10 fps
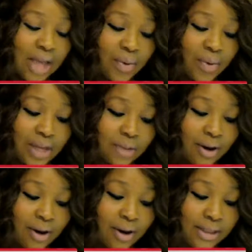this
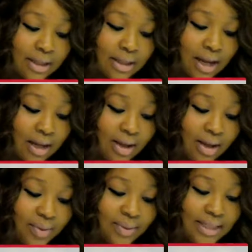person
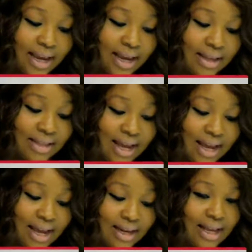says
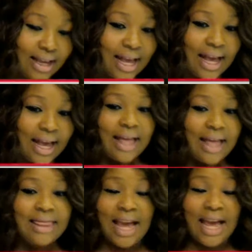that
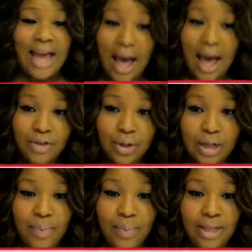they have started
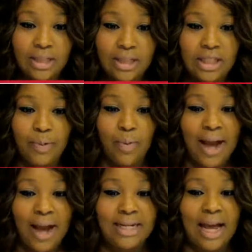a business, but
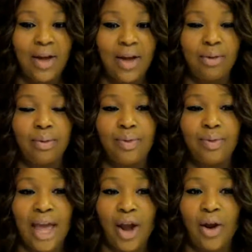right now
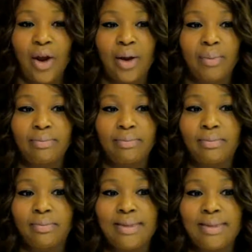they are
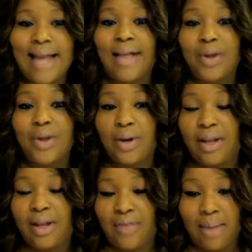not knowing
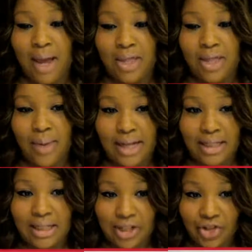if they made the right
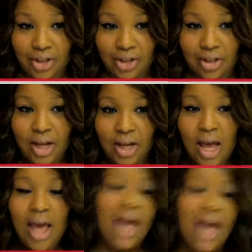decision.
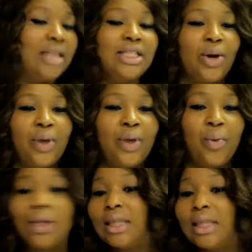And so they're
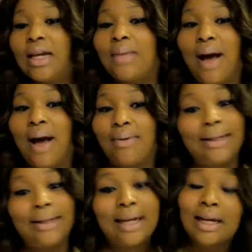really thinking about
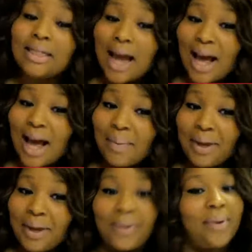getting a job
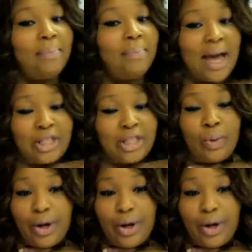and going back to work.